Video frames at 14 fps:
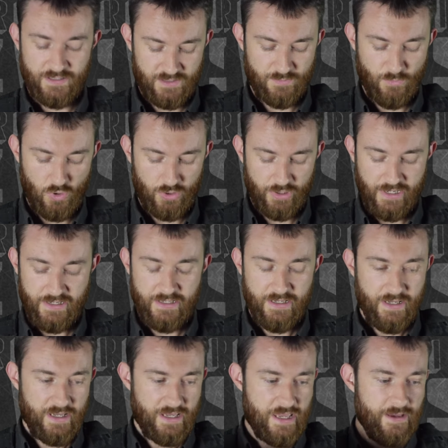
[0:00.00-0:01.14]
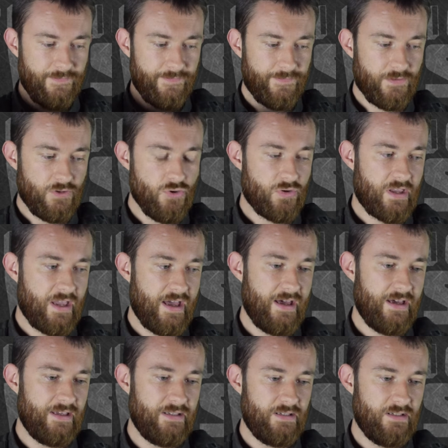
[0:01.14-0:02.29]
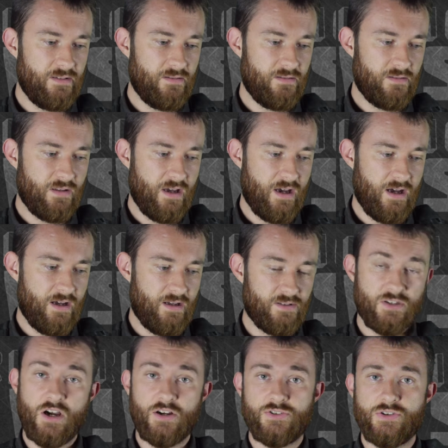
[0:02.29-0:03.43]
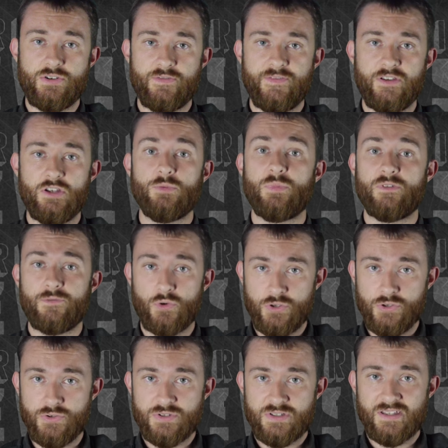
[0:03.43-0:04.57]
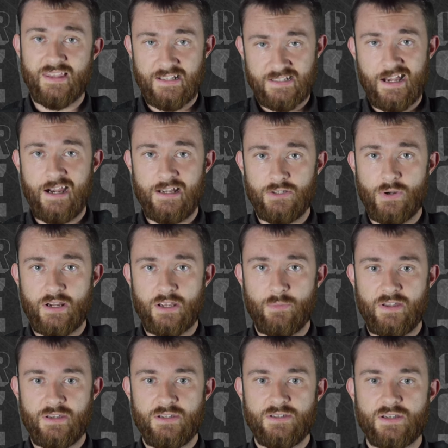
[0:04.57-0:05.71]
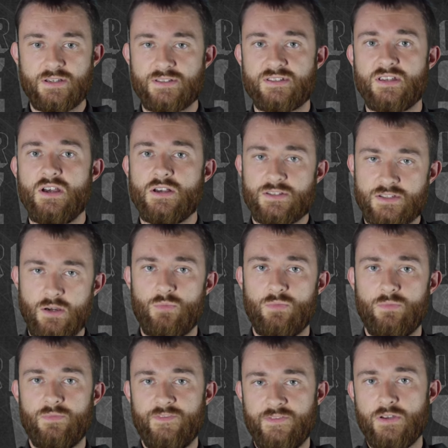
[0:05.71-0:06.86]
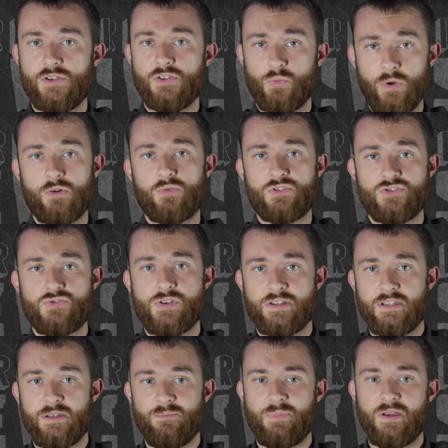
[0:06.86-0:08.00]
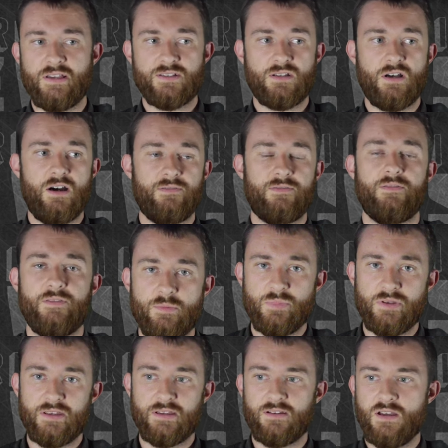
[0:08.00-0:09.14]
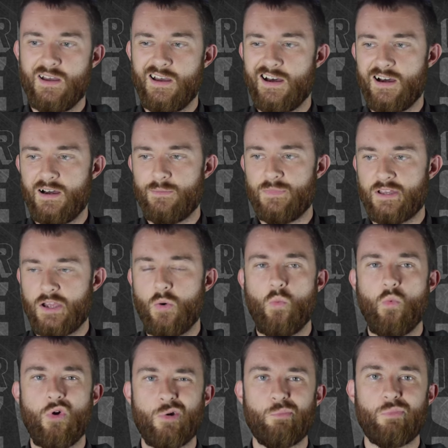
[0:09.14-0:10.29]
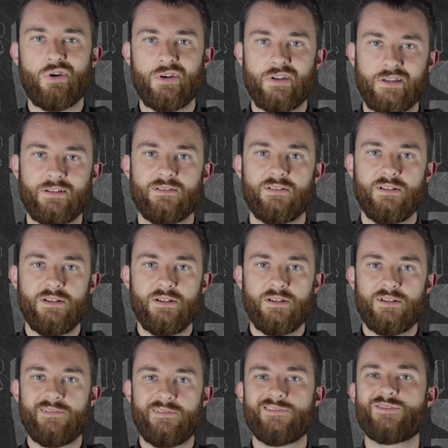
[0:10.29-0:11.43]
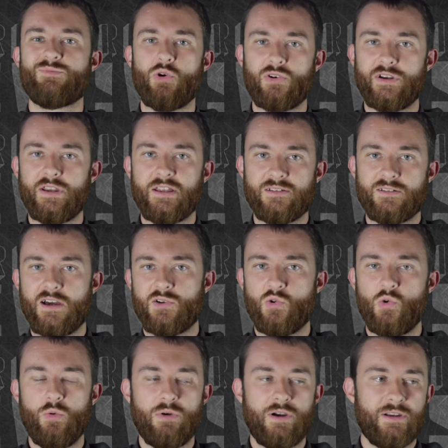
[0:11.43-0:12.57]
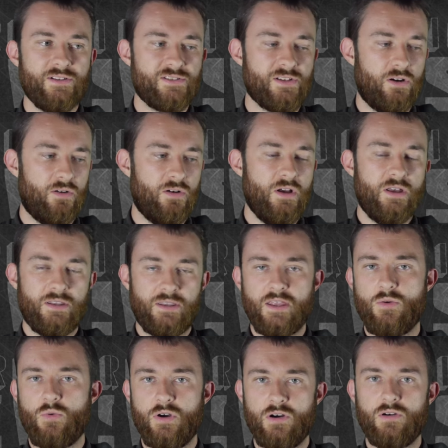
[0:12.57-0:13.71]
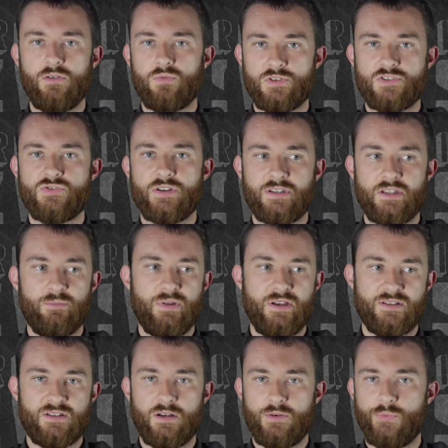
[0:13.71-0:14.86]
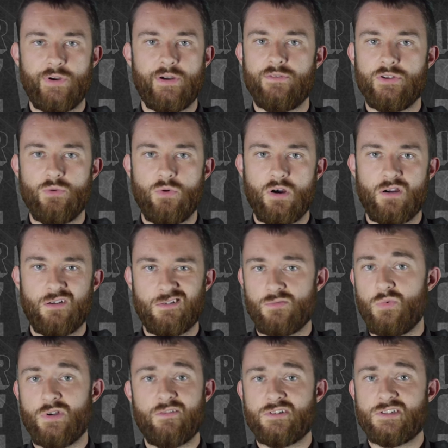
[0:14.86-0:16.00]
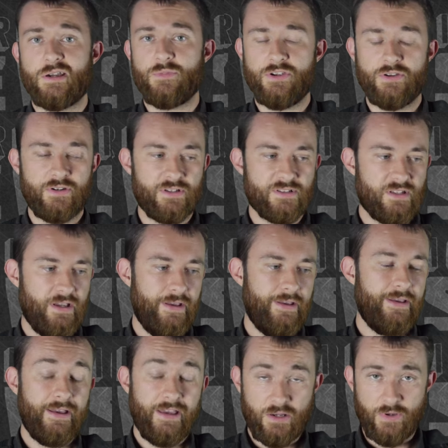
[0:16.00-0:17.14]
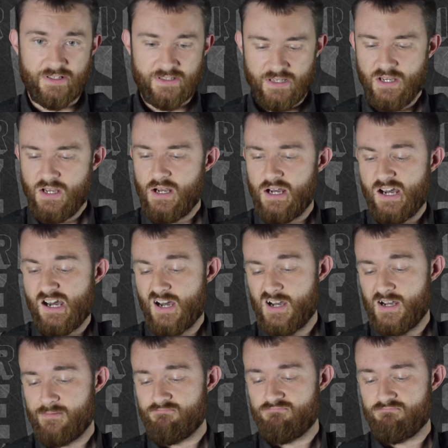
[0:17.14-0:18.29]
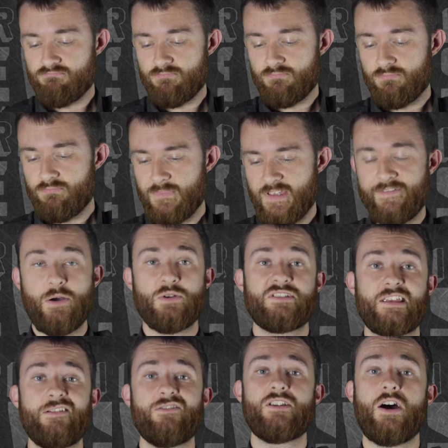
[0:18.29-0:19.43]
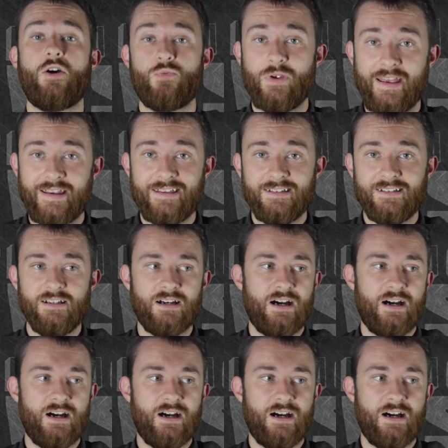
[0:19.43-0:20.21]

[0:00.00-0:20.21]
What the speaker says: smoke grenade. If you can talk to your field before you use it, that's highly recommended, because some fields will restrict it based off of being like a warm burning smoke grenade, not cool burning. So they will restrict it based on wherever you are or whatever time of year it is. Anyways, if I was to give it a rating,